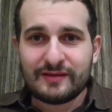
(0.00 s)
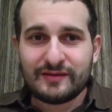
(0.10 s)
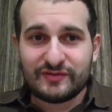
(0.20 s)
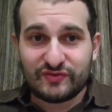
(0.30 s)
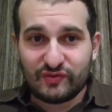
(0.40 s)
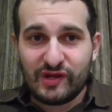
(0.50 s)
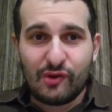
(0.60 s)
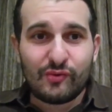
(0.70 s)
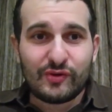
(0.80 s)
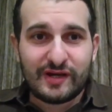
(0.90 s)
So
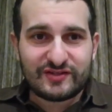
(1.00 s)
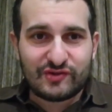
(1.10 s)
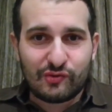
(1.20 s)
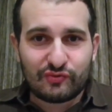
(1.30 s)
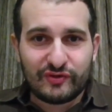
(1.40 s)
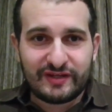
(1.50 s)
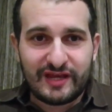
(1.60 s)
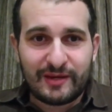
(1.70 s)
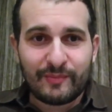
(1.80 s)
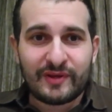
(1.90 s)
now let's go to the
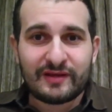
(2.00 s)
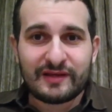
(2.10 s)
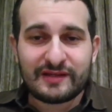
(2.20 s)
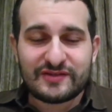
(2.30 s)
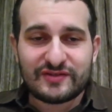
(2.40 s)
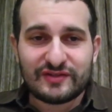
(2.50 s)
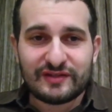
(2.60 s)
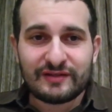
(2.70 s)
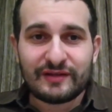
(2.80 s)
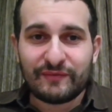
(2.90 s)
game and
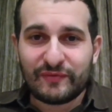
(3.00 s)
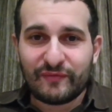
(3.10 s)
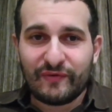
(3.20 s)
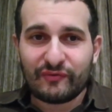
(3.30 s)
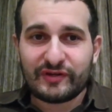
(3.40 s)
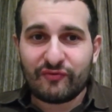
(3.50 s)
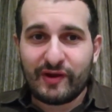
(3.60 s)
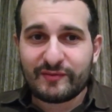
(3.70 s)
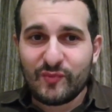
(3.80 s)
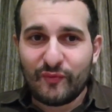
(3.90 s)
see if you found the
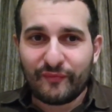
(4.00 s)
right move.